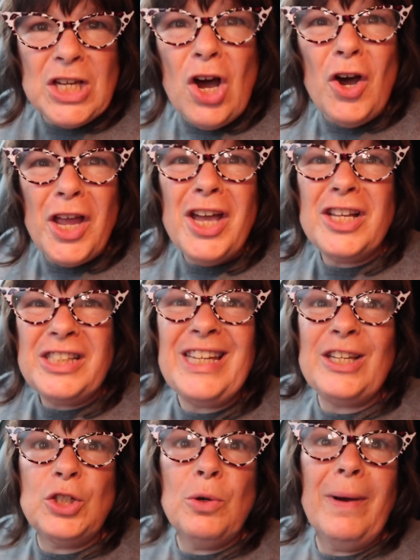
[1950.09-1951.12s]
tyre
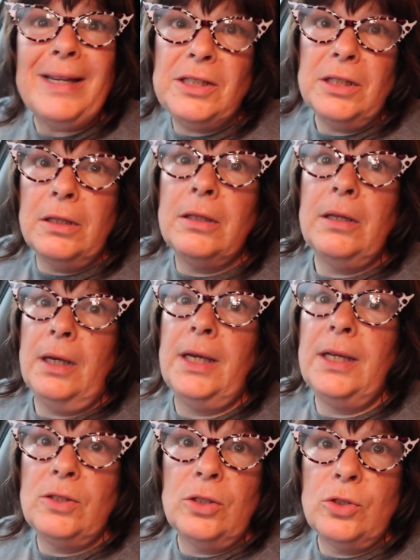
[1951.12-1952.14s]
situation
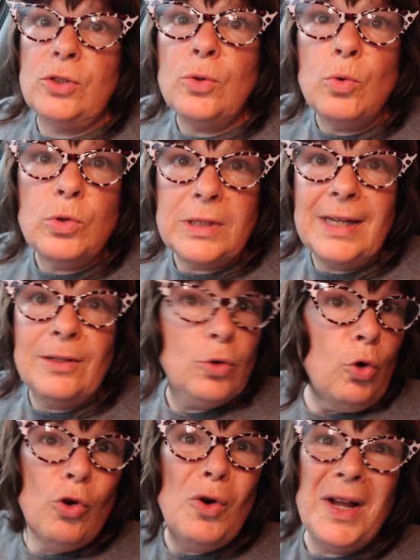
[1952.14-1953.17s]
is sorted,
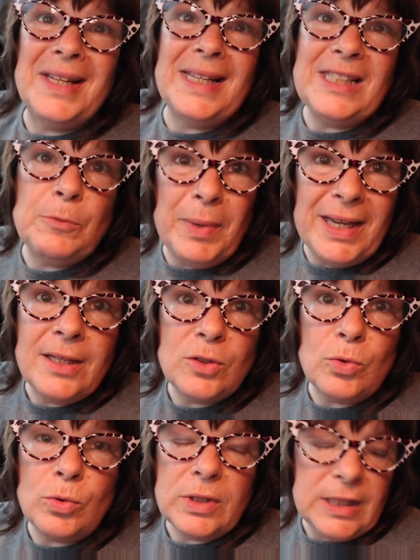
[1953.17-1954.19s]
or at least being
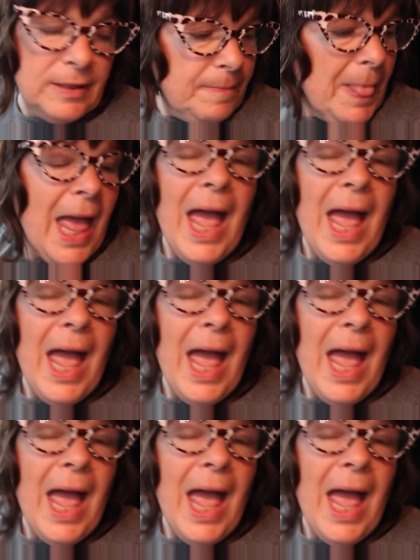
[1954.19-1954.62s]
sorted.